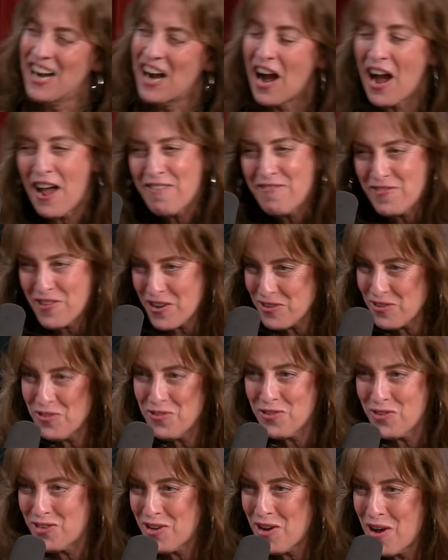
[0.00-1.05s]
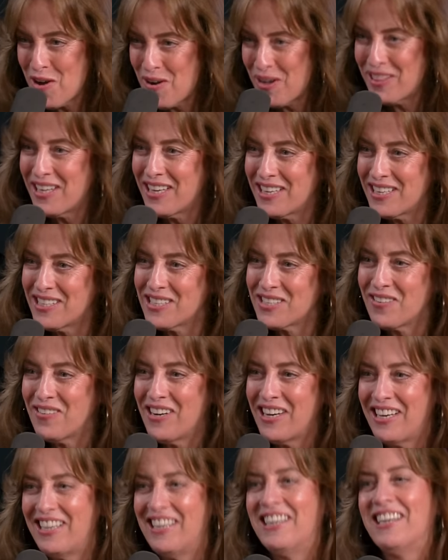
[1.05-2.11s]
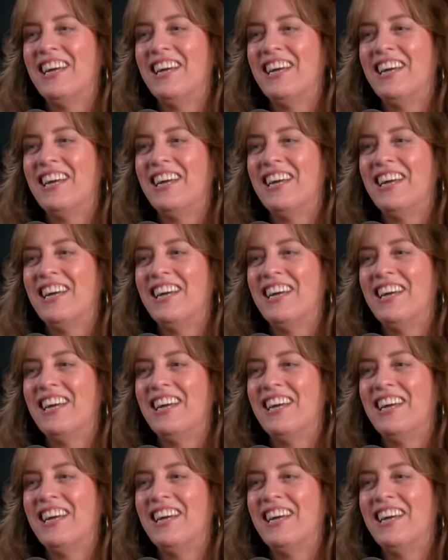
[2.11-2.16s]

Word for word: I've done your show. I yeah. think it's great.